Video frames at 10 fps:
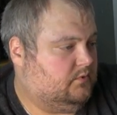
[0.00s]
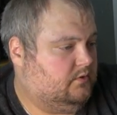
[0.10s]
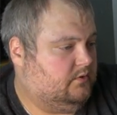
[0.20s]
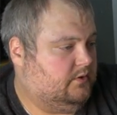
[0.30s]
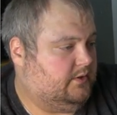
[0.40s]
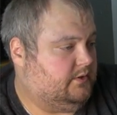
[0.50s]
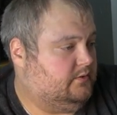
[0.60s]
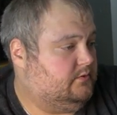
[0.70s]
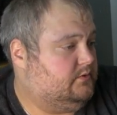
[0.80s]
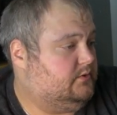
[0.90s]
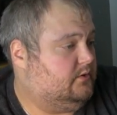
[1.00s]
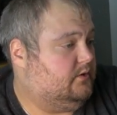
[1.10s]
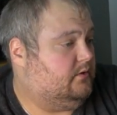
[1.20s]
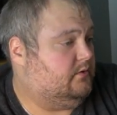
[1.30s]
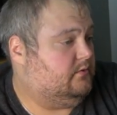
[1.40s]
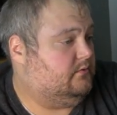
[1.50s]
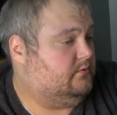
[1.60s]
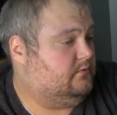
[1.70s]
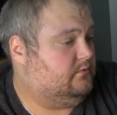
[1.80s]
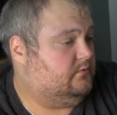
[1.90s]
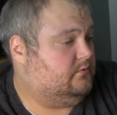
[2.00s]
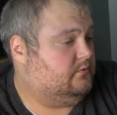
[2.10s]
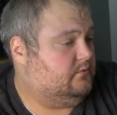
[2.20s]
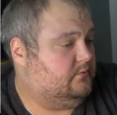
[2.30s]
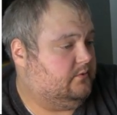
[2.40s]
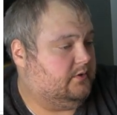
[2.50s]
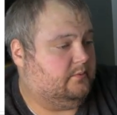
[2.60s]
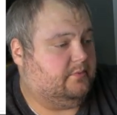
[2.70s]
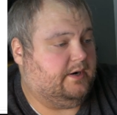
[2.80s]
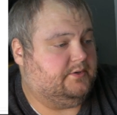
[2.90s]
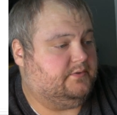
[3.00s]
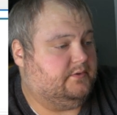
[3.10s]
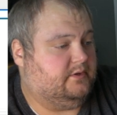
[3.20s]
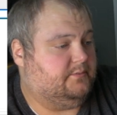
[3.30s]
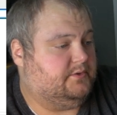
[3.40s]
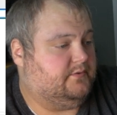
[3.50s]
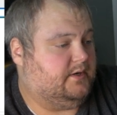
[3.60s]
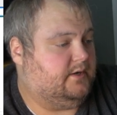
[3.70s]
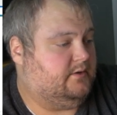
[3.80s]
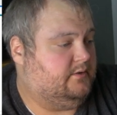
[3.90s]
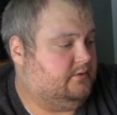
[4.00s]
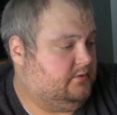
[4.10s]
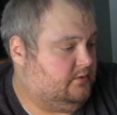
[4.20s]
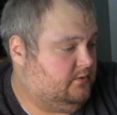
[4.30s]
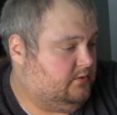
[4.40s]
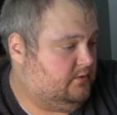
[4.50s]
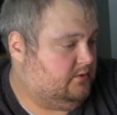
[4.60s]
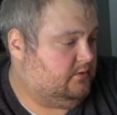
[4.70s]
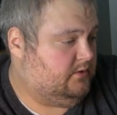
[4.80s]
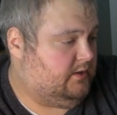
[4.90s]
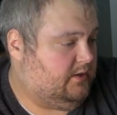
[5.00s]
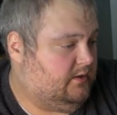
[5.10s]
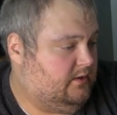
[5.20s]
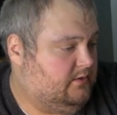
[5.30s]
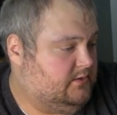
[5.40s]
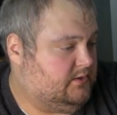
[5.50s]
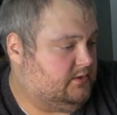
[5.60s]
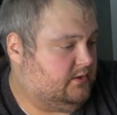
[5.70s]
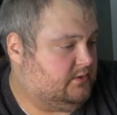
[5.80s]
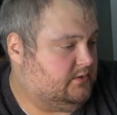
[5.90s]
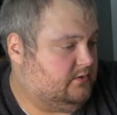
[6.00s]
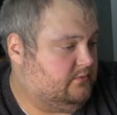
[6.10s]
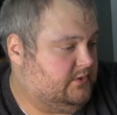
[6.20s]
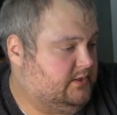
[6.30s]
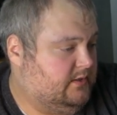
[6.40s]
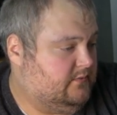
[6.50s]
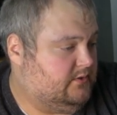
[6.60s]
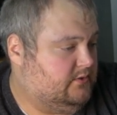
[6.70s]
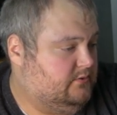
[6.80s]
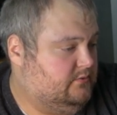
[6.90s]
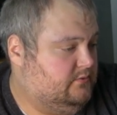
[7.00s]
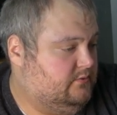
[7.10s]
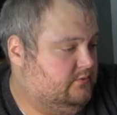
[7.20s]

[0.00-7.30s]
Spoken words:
Alright, so we're going to browse for an image file, and this is our external we saved it to,